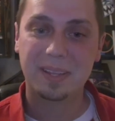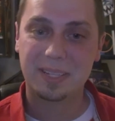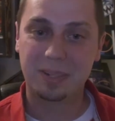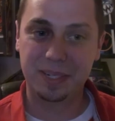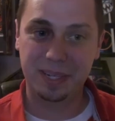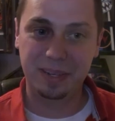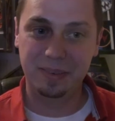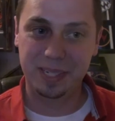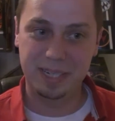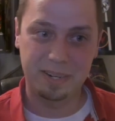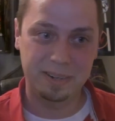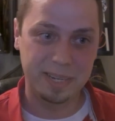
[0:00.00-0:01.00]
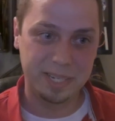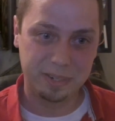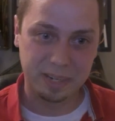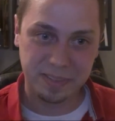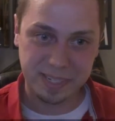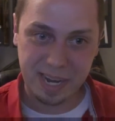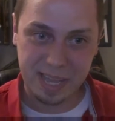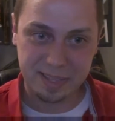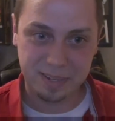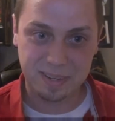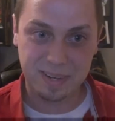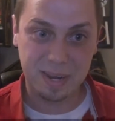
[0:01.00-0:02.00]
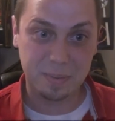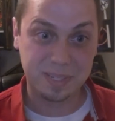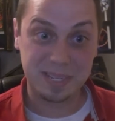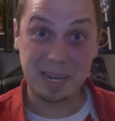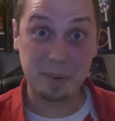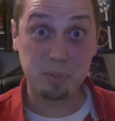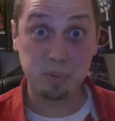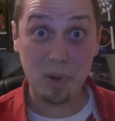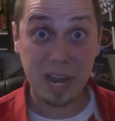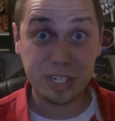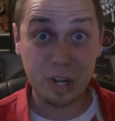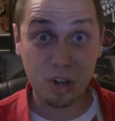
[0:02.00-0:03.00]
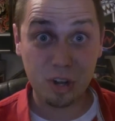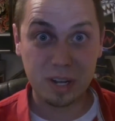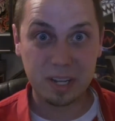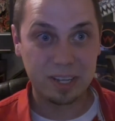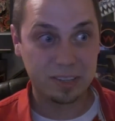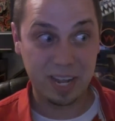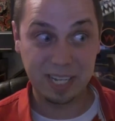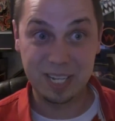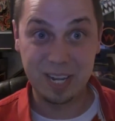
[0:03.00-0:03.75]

So she started inserting this catheter, and I was like, "Pressure? That's